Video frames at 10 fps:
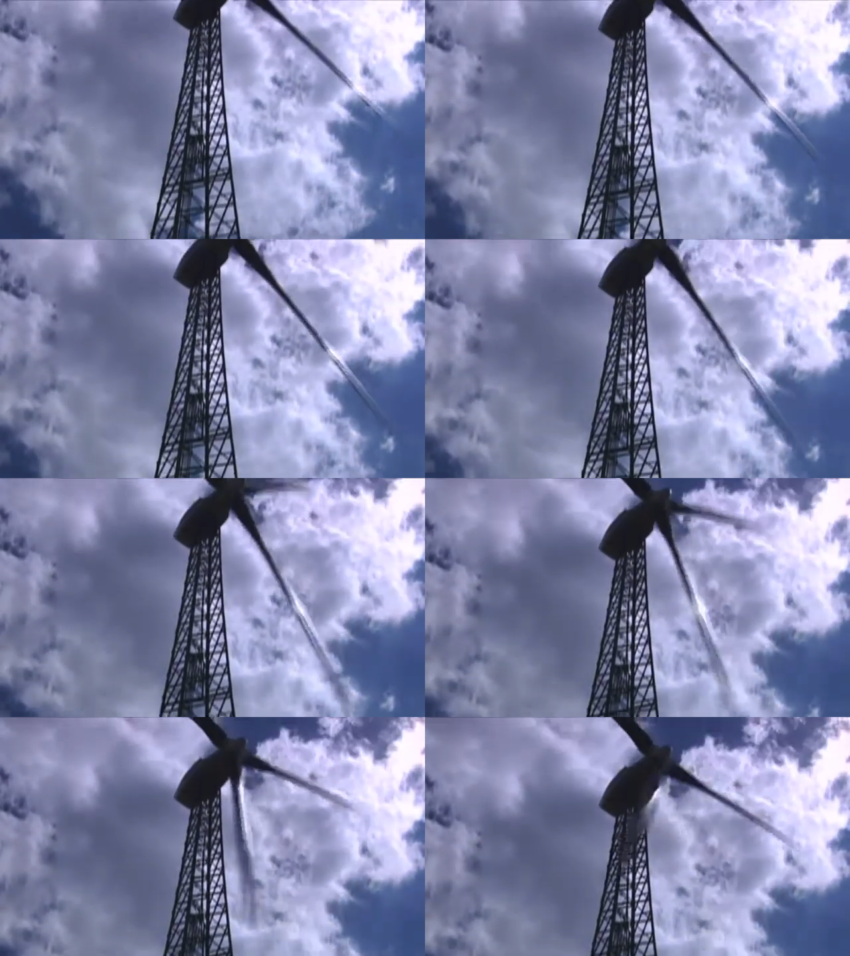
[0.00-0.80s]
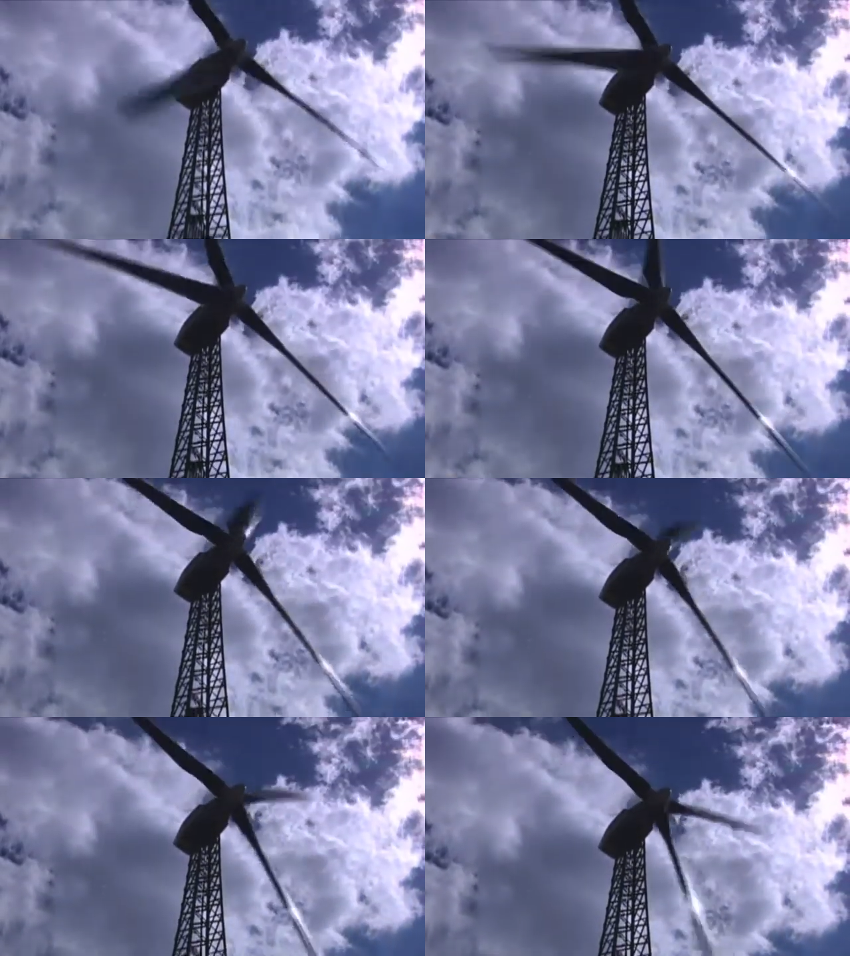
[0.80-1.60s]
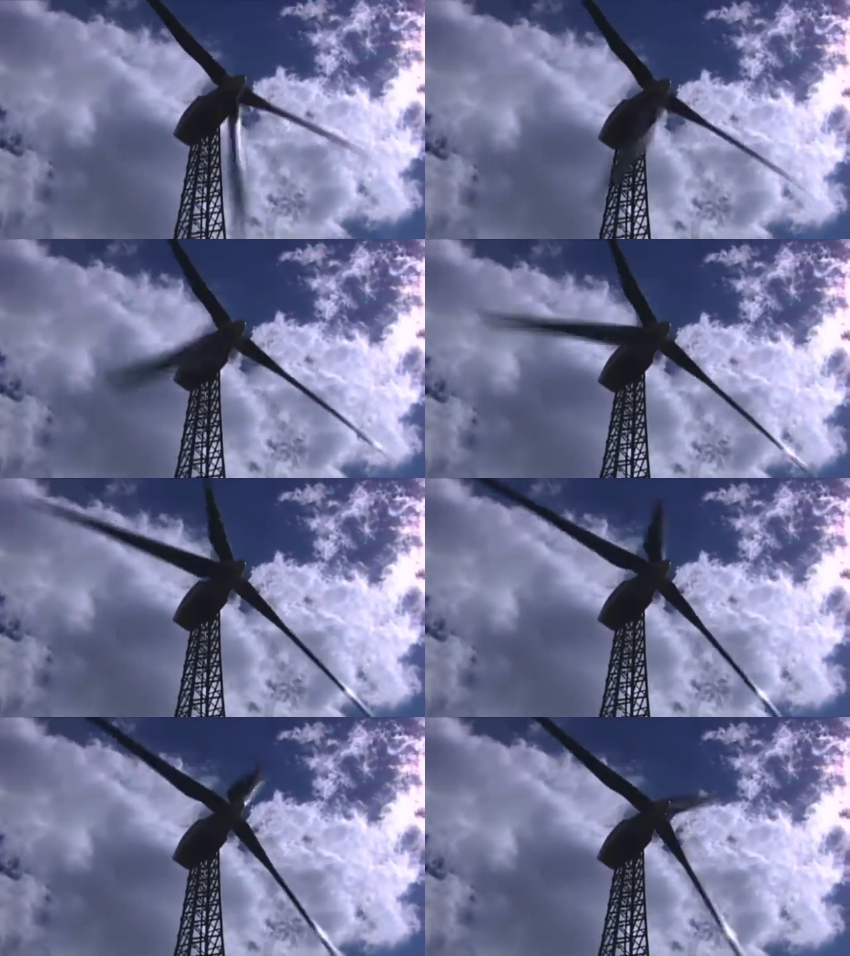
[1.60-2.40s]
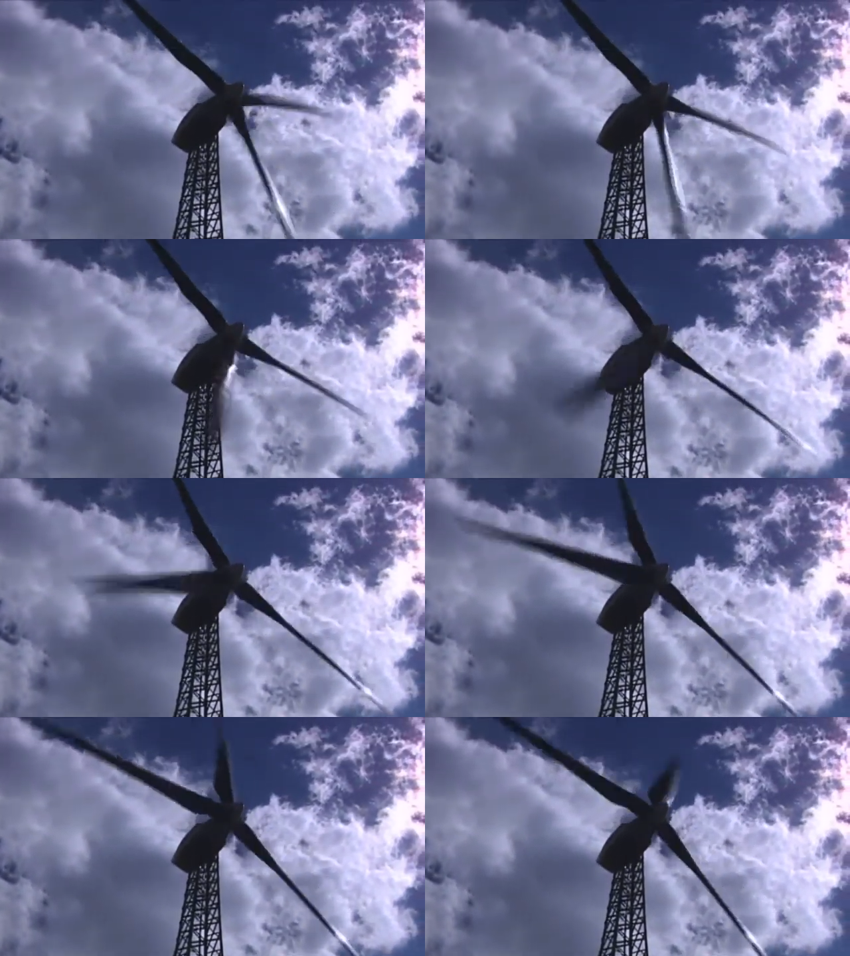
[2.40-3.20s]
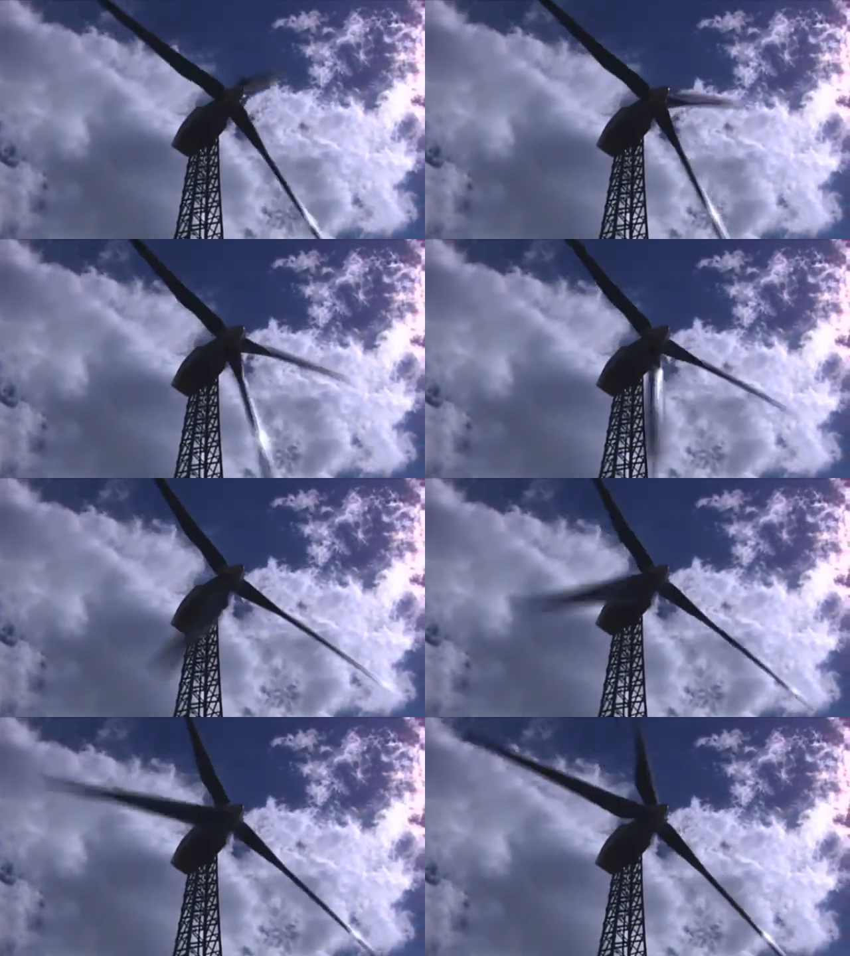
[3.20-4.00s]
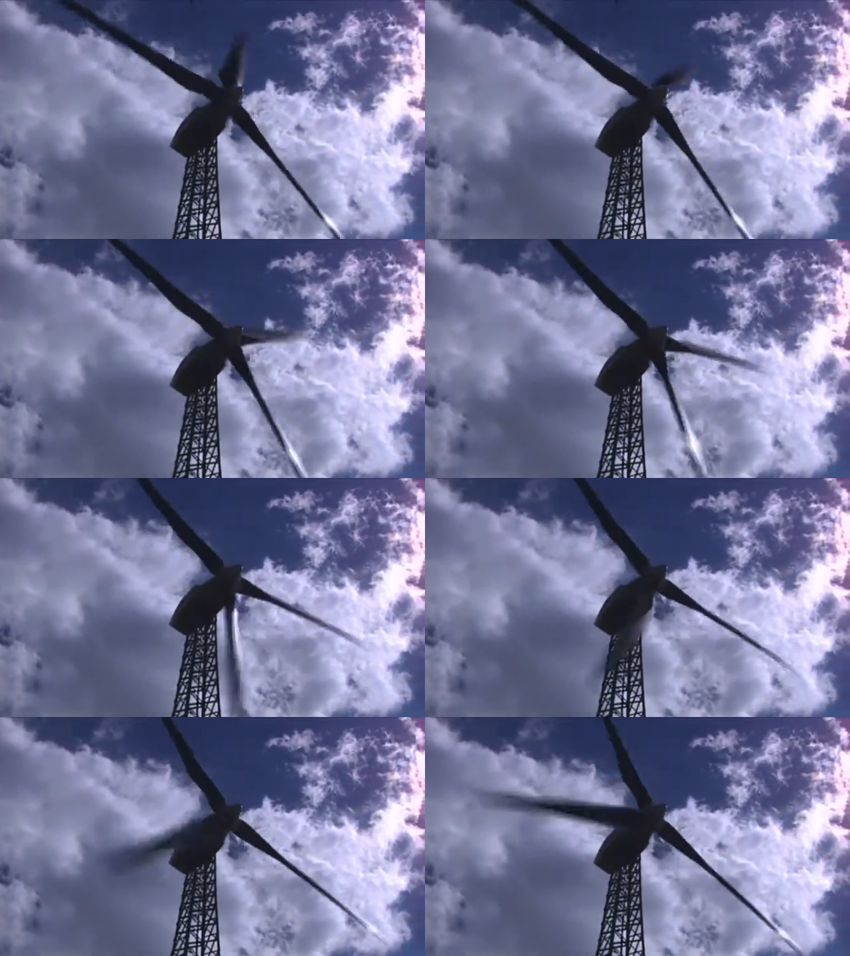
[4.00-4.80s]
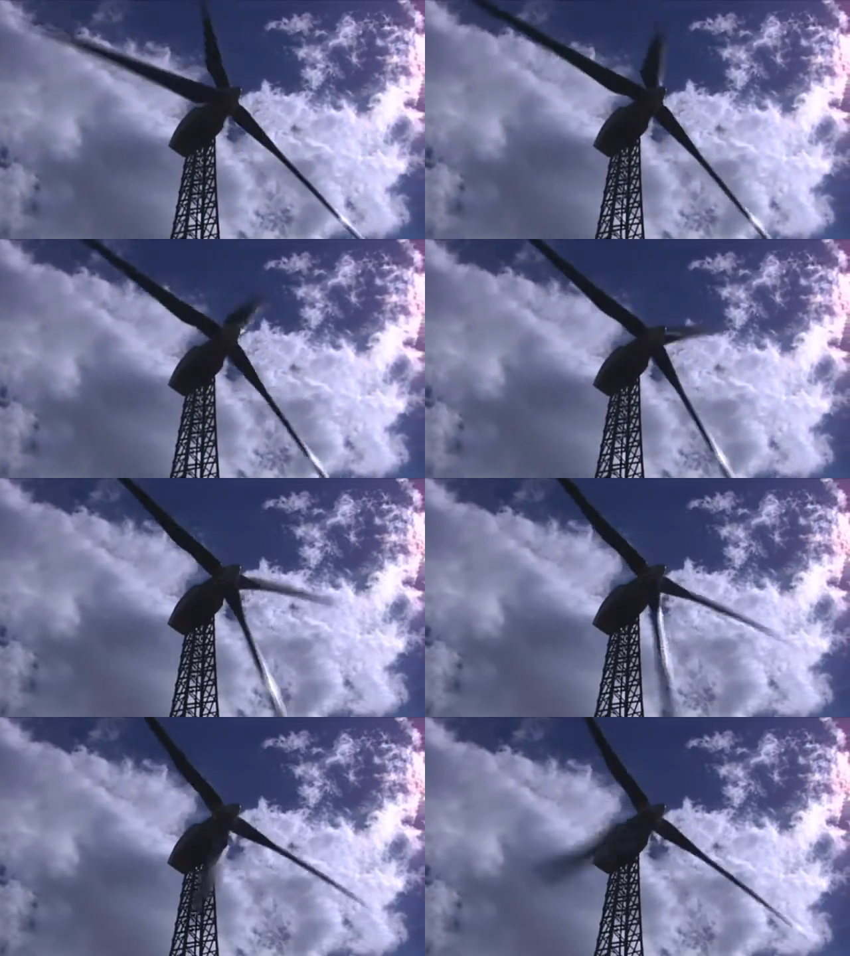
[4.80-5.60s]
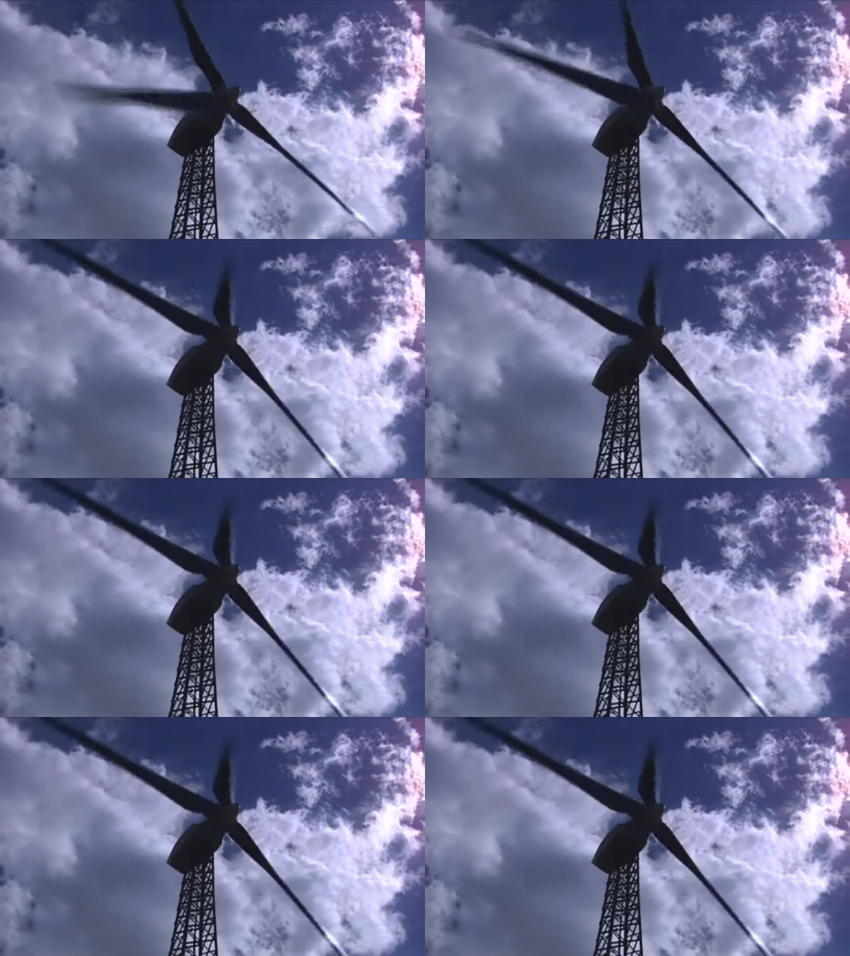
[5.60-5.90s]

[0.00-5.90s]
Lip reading: (no speaker visible)